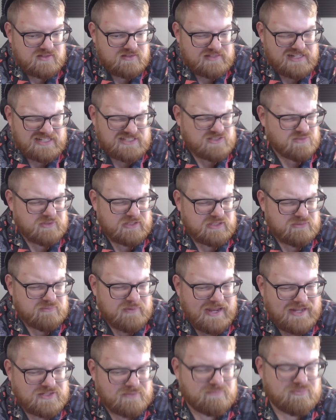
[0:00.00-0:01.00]
That's a really
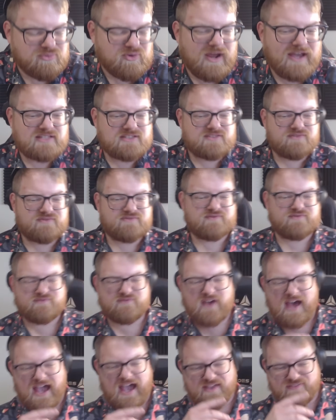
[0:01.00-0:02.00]
random price.
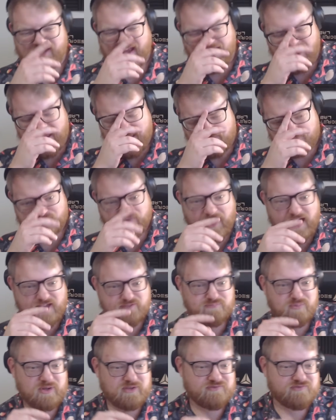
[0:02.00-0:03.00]

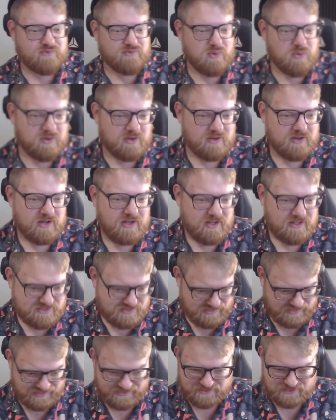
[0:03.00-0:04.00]
5.4
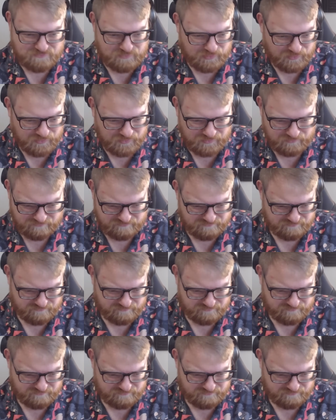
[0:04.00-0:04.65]
cents per